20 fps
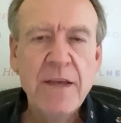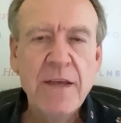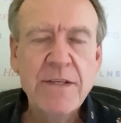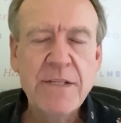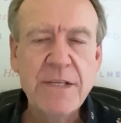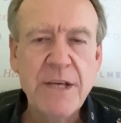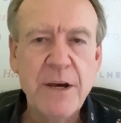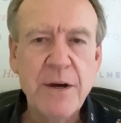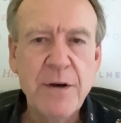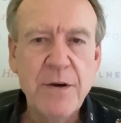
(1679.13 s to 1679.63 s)

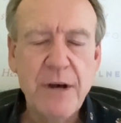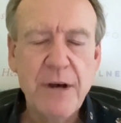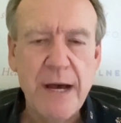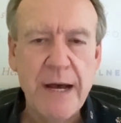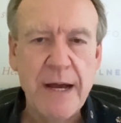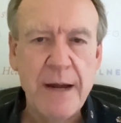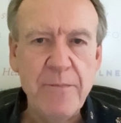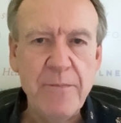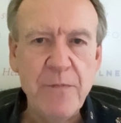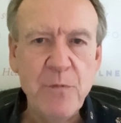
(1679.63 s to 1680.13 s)
So
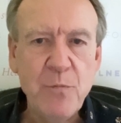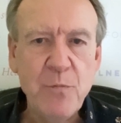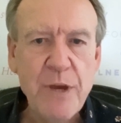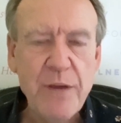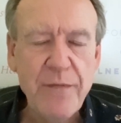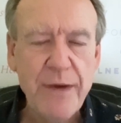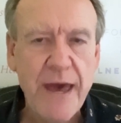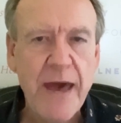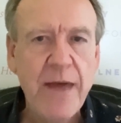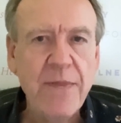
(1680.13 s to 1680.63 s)

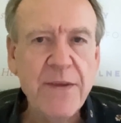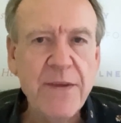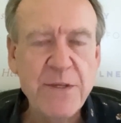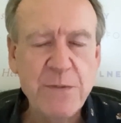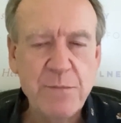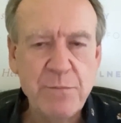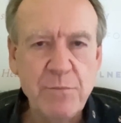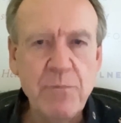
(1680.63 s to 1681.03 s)
we've had this